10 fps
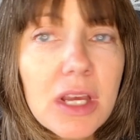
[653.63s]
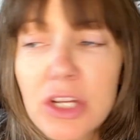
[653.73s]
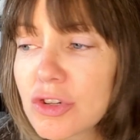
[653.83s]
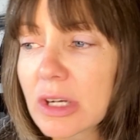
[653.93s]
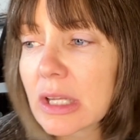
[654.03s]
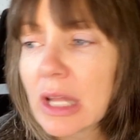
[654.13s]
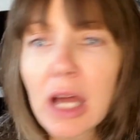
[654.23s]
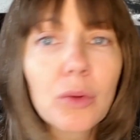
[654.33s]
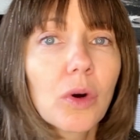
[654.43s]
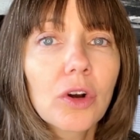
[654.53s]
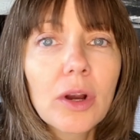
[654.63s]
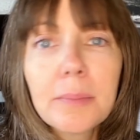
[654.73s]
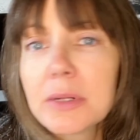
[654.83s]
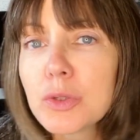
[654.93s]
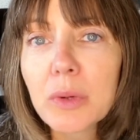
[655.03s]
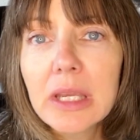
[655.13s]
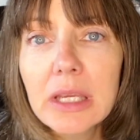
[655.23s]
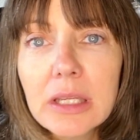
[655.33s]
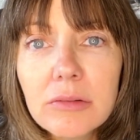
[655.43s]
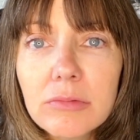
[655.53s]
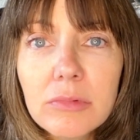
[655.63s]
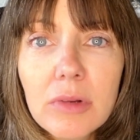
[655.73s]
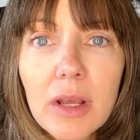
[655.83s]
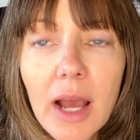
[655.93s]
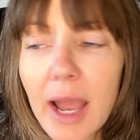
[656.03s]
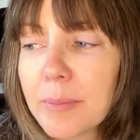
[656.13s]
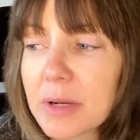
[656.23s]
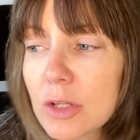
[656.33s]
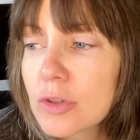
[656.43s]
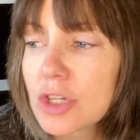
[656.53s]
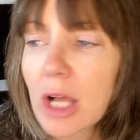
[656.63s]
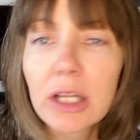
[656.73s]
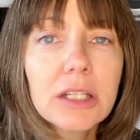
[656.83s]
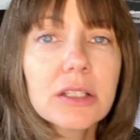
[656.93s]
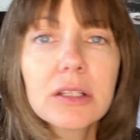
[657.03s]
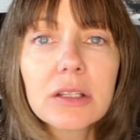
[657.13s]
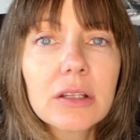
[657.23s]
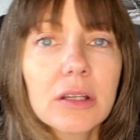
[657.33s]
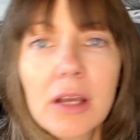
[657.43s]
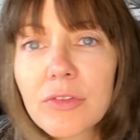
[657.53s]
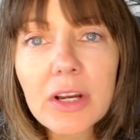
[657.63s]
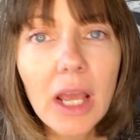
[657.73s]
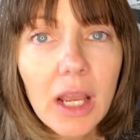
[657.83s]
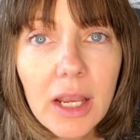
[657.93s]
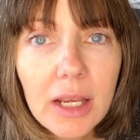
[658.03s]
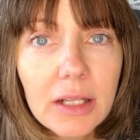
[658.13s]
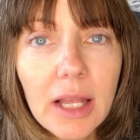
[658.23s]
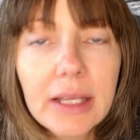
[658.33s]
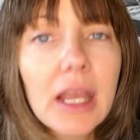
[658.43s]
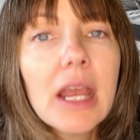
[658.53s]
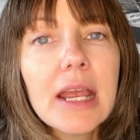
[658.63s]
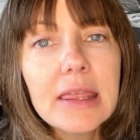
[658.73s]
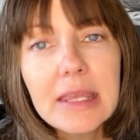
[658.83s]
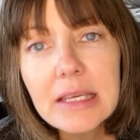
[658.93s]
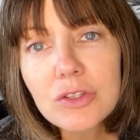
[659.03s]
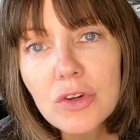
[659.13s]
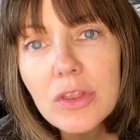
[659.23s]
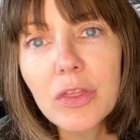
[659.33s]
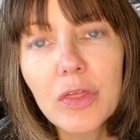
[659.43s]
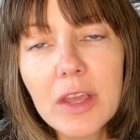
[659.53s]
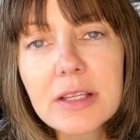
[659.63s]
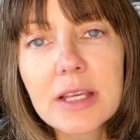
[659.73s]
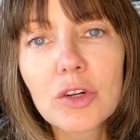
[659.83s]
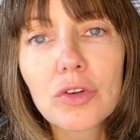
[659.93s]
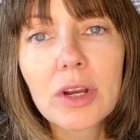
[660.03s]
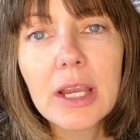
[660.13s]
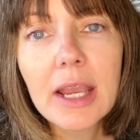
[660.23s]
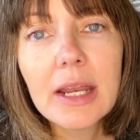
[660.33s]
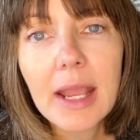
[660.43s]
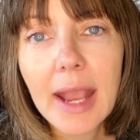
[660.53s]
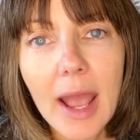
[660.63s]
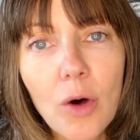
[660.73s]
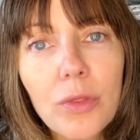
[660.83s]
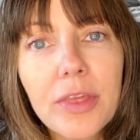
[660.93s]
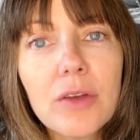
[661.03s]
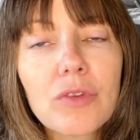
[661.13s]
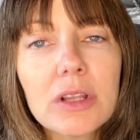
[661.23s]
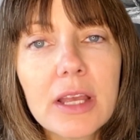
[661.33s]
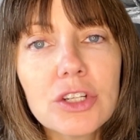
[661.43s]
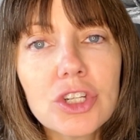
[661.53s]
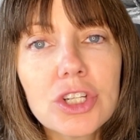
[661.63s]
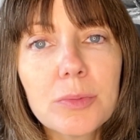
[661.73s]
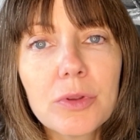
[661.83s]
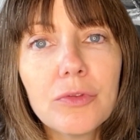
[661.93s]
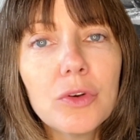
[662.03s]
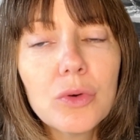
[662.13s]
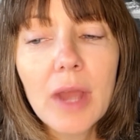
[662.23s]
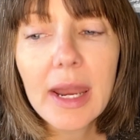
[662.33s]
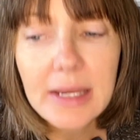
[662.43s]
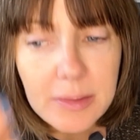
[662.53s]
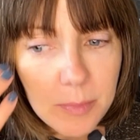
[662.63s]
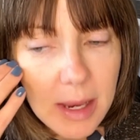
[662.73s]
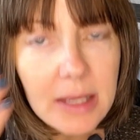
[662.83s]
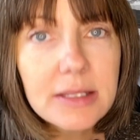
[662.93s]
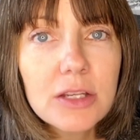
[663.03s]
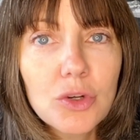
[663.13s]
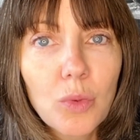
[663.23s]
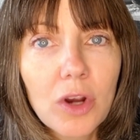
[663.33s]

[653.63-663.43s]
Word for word: Drink a lot of water in between. I have my little chocolate every day. Like, these are the things that create a healthy relationship with food, and it makes it to where